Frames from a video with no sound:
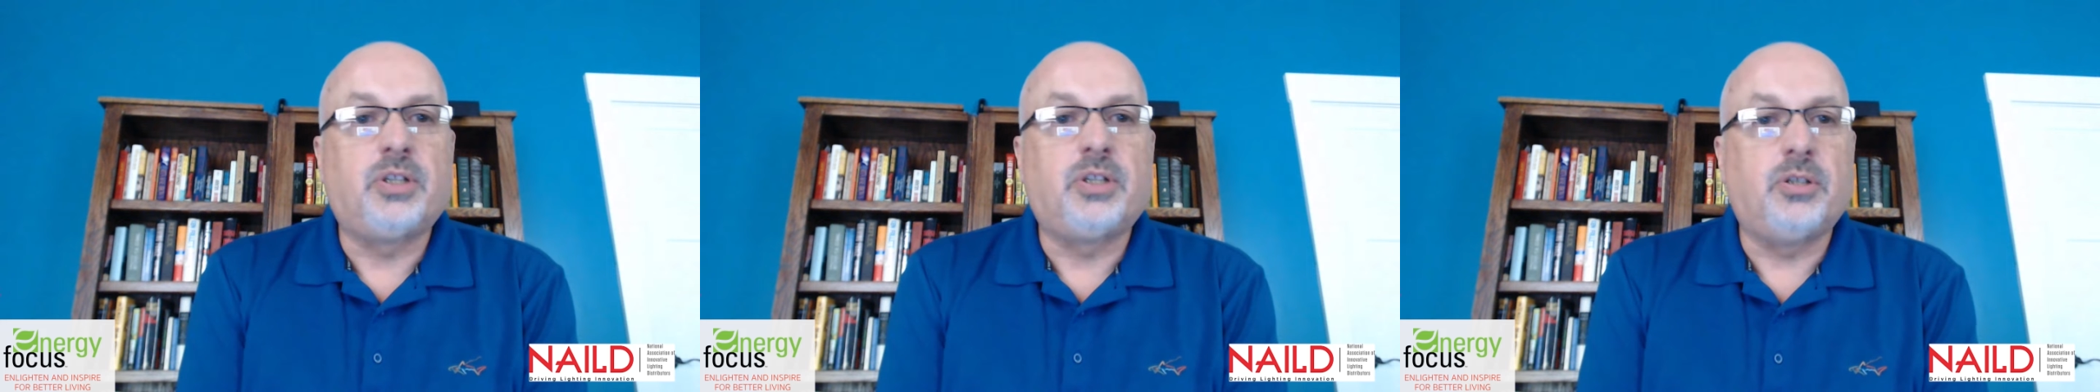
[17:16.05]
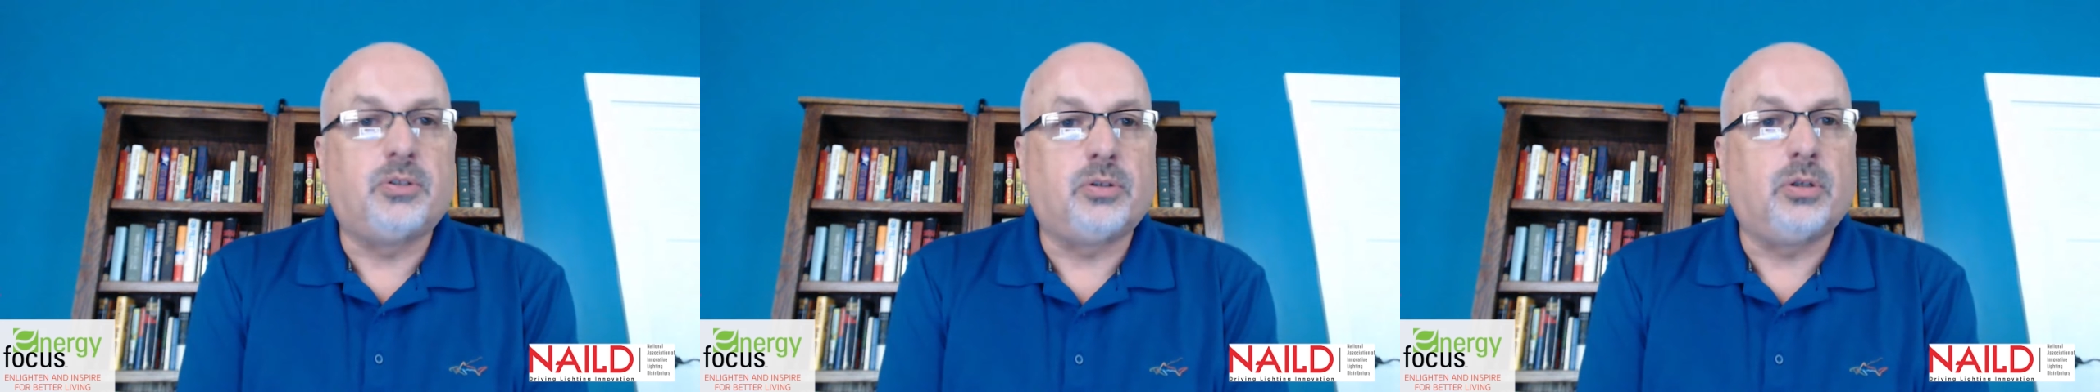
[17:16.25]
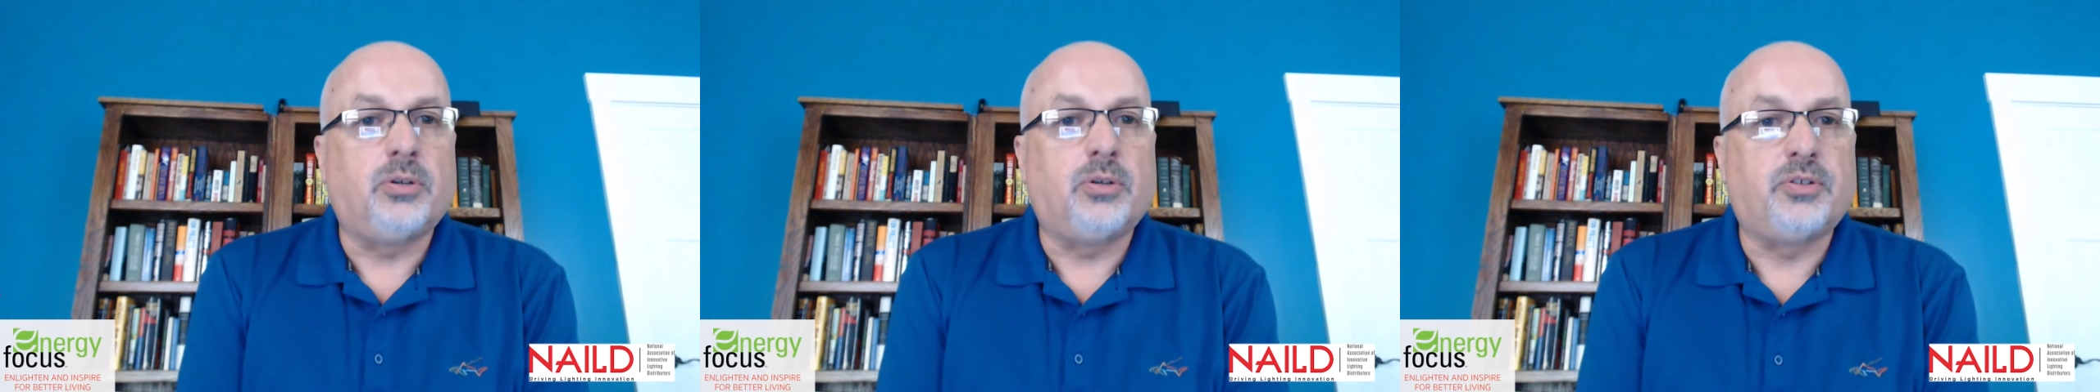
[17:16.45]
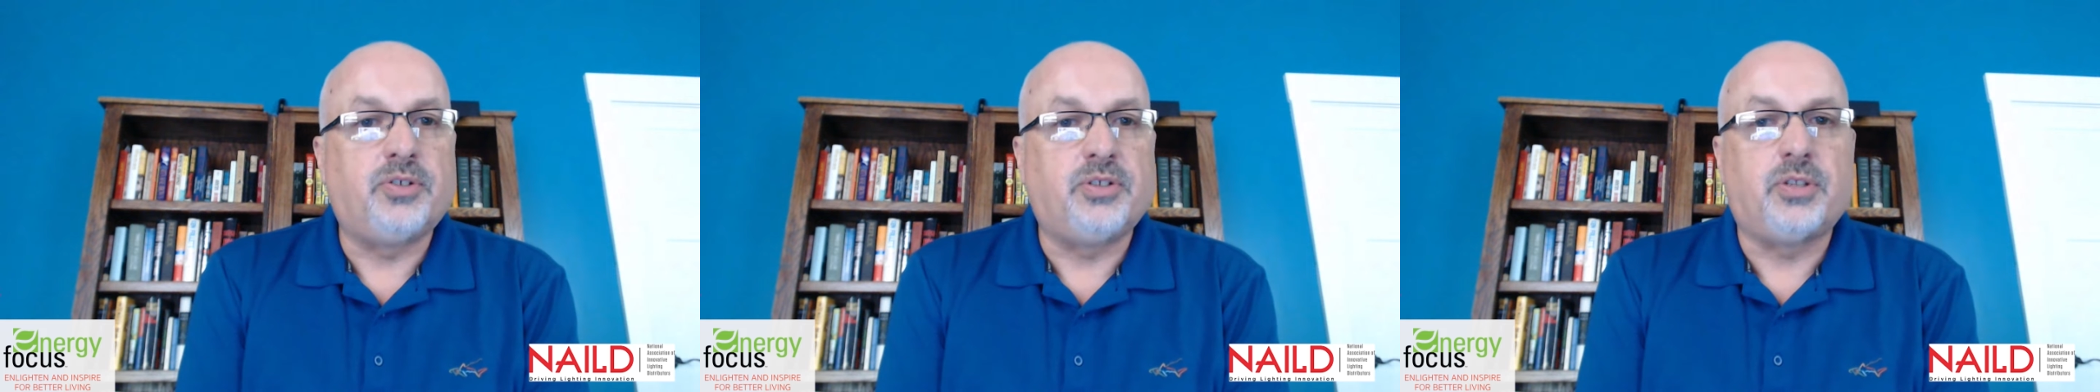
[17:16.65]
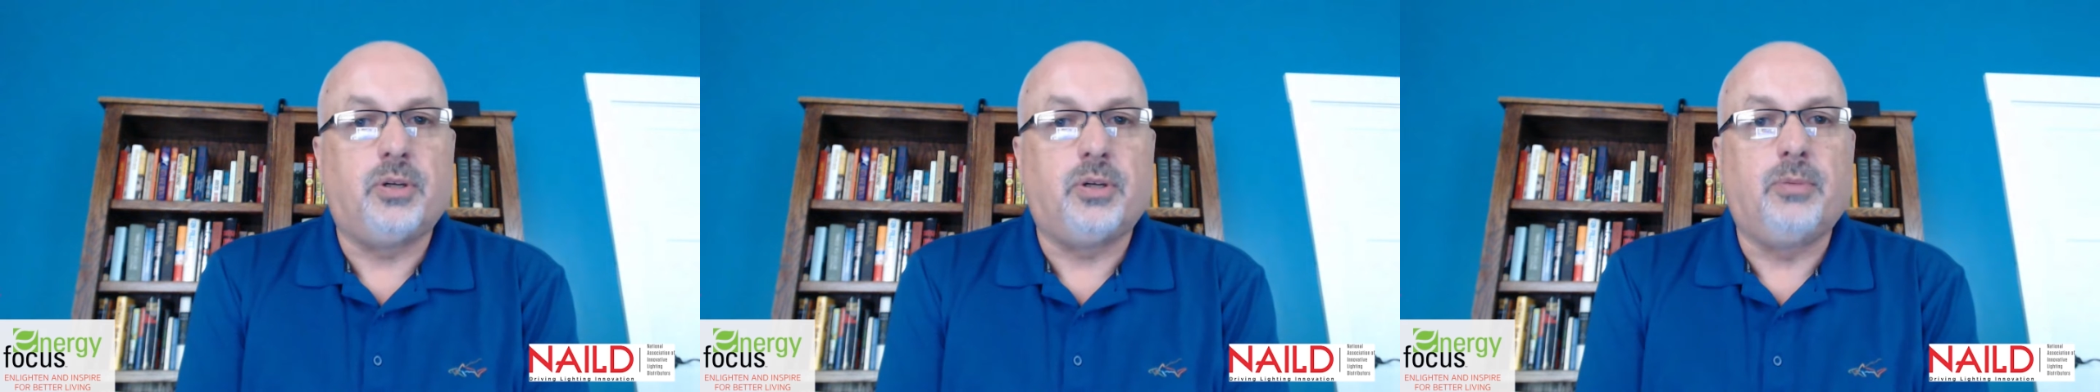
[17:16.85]
control
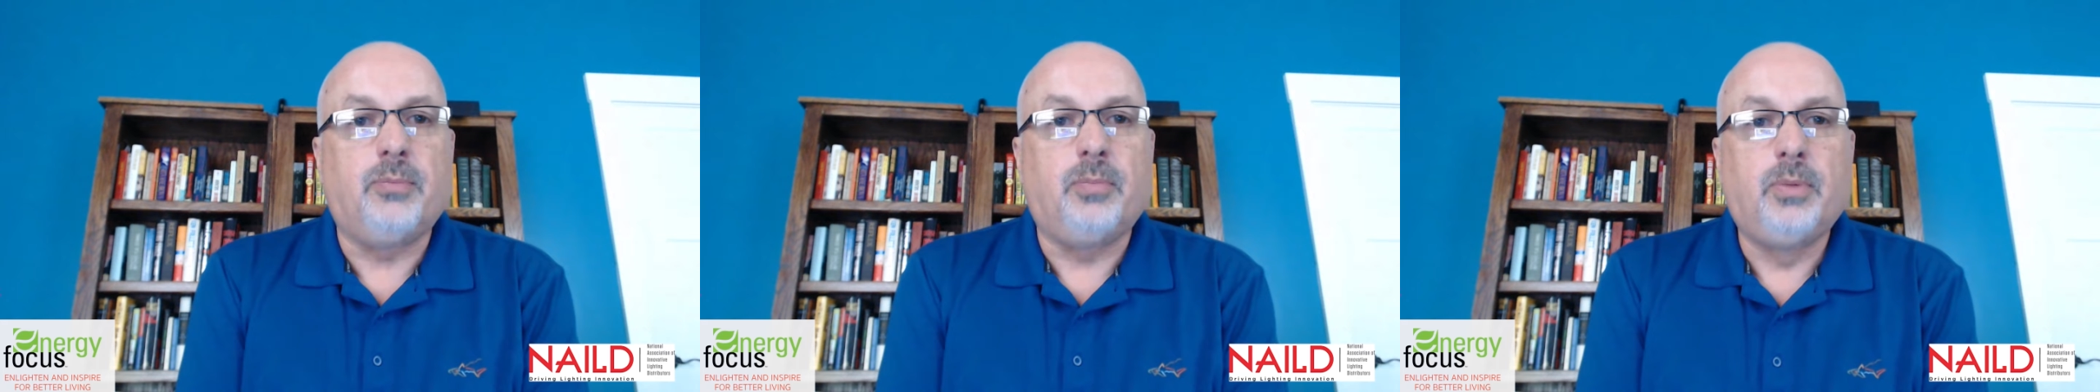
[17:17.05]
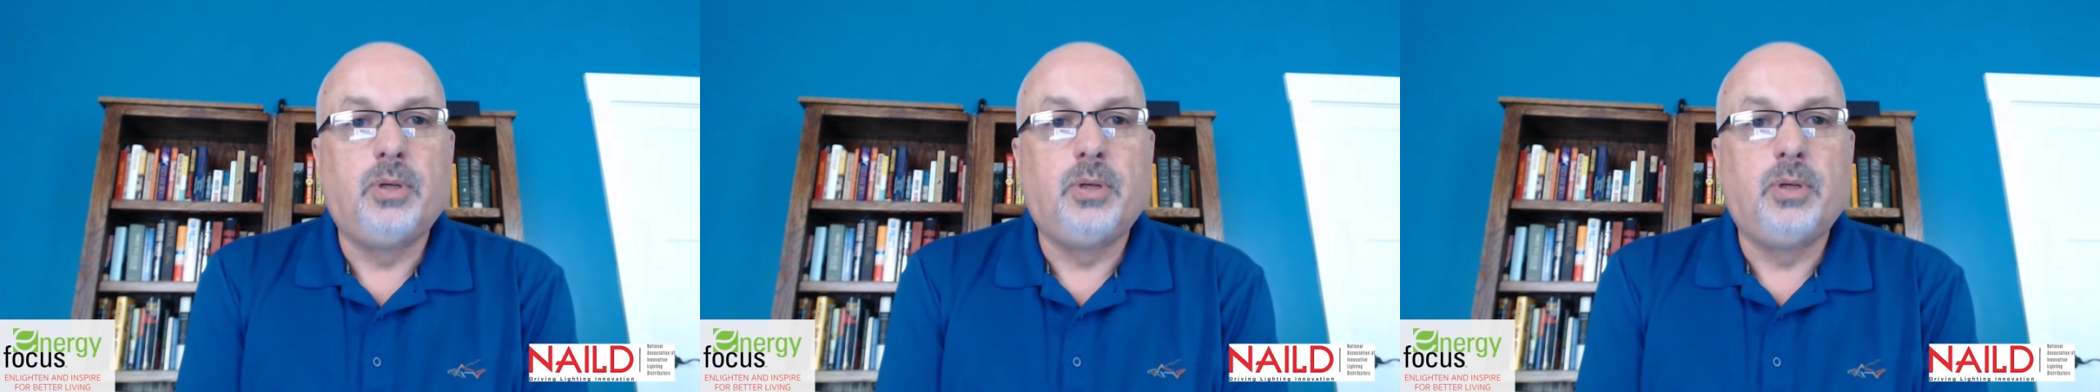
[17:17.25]
system